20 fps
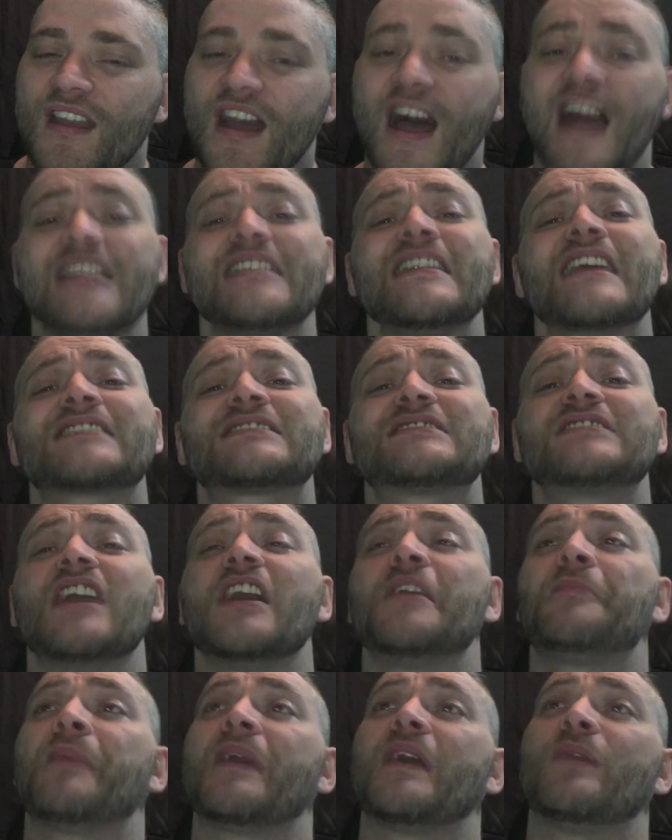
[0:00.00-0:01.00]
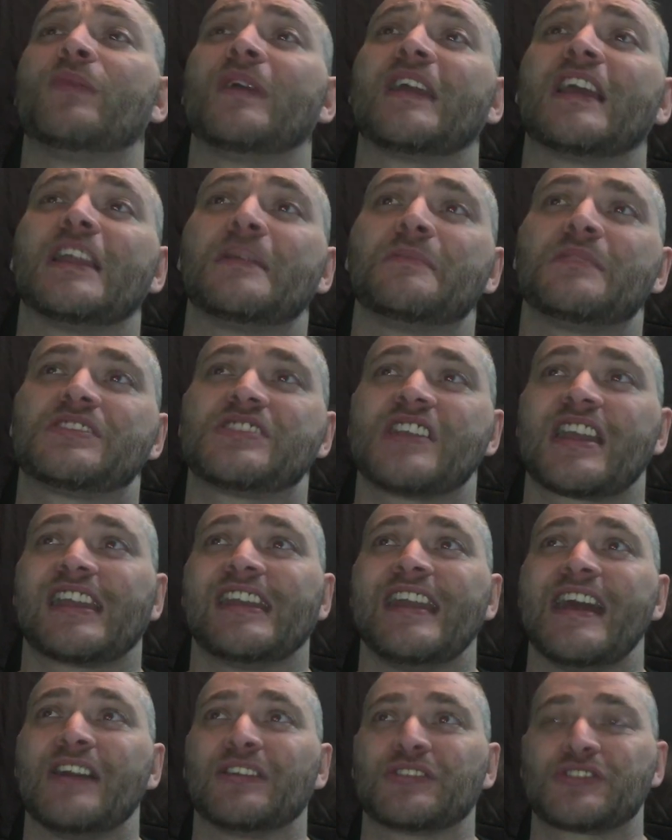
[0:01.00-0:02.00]
All right, next up, we're going to be
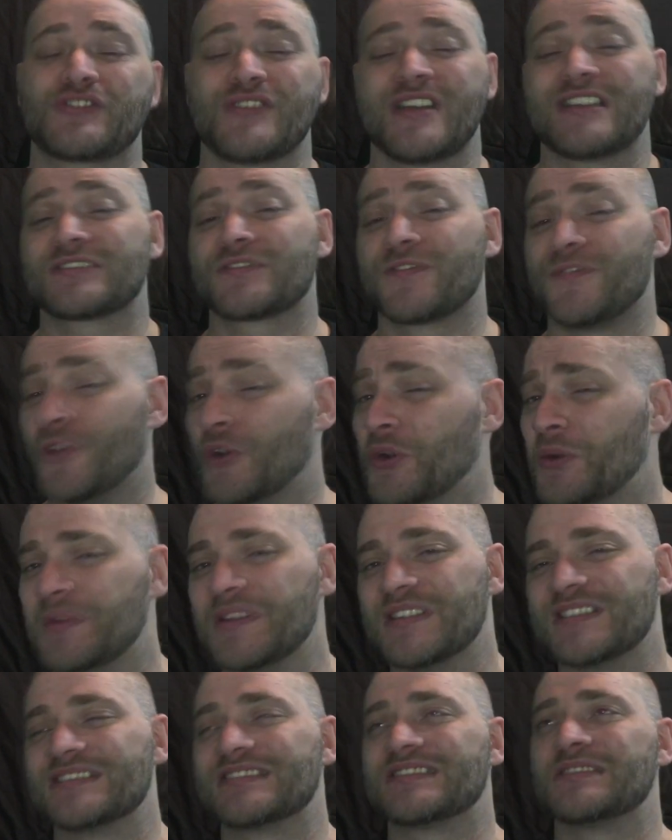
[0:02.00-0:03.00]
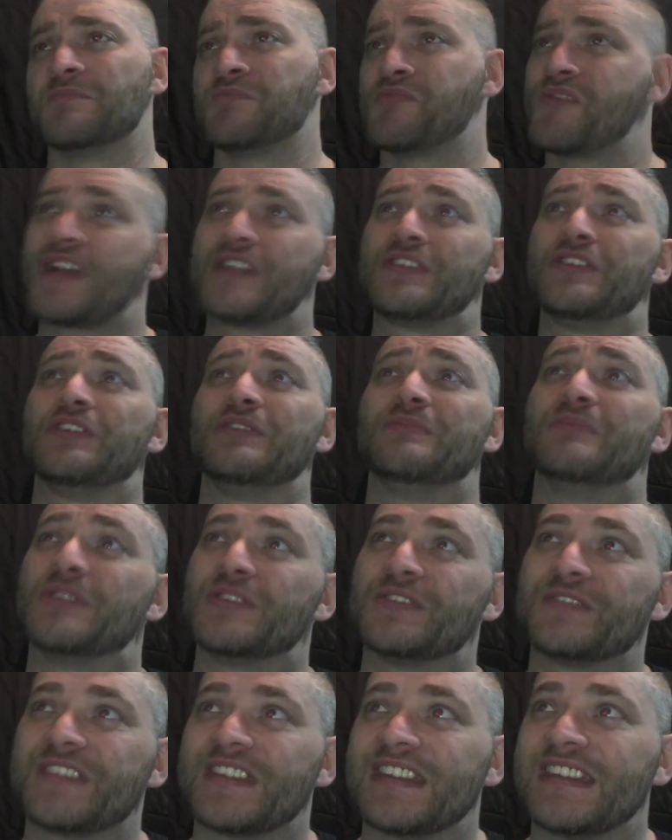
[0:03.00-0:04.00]
checking out Transformers, the brand new
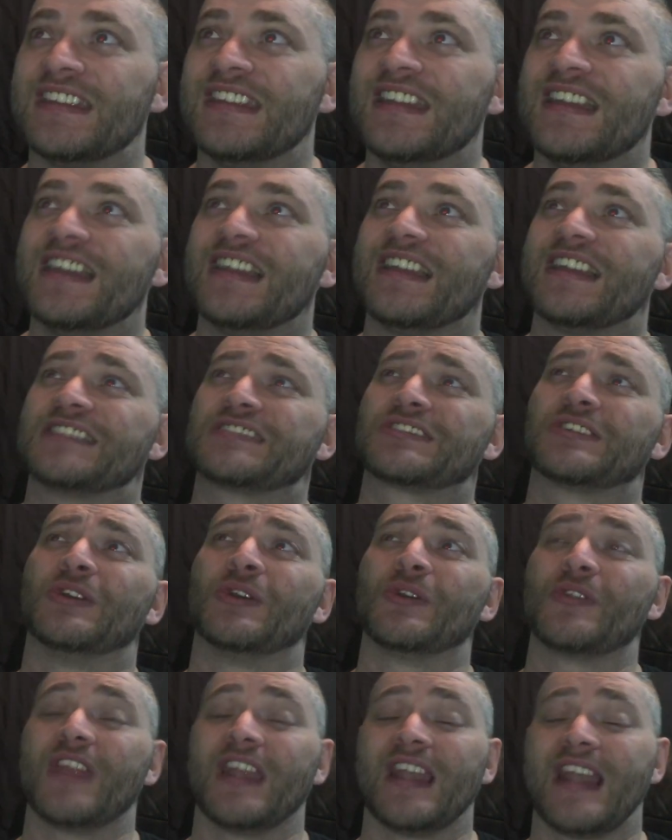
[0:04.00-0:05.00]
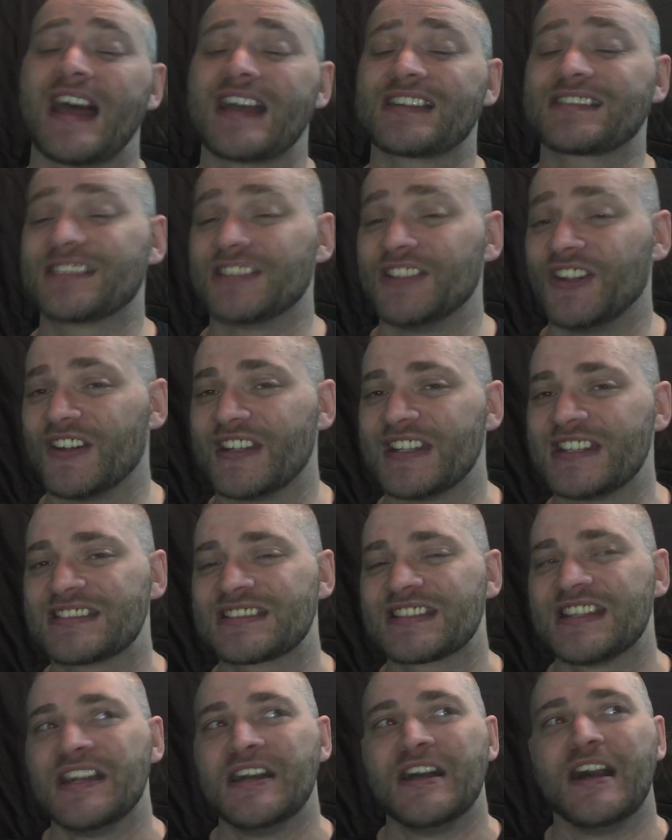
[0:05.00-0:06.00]
movie. It's called The Last
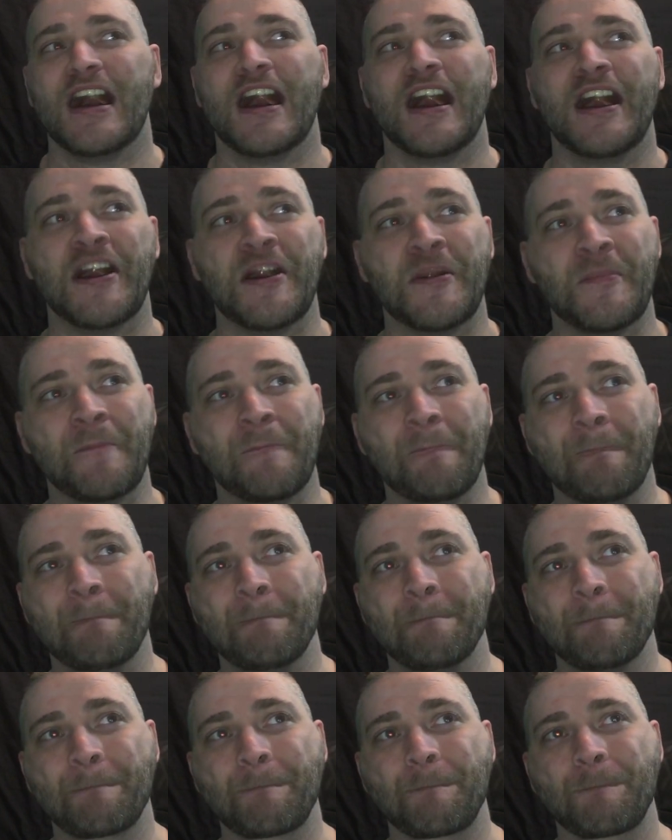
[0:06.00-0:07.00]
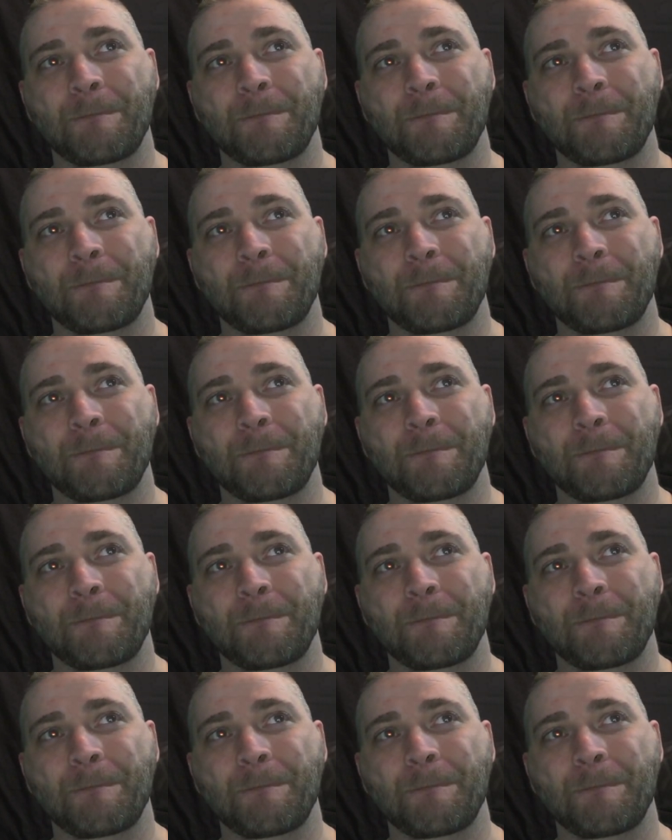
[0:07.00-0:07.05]
Night. Shit, man,